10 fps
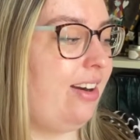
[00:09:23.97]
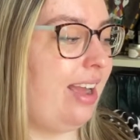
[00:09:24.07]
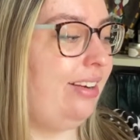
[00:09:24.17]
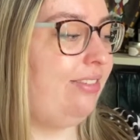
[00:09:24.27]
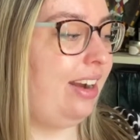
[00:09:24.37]

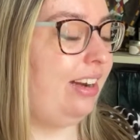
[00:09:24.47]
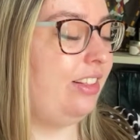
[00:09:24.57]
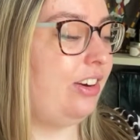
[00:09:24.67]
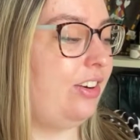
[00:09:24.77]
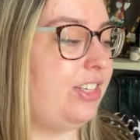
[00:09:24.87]
knight finding the
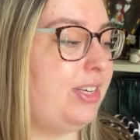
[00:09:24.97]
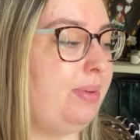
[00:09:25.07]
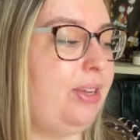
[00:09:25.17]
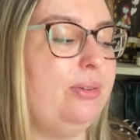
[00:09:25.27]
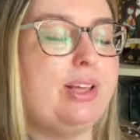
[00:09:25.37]
courage to
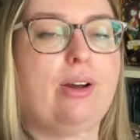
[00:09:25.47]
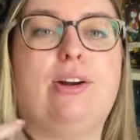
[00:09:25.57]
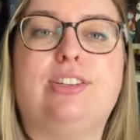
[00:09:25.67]
be who they are,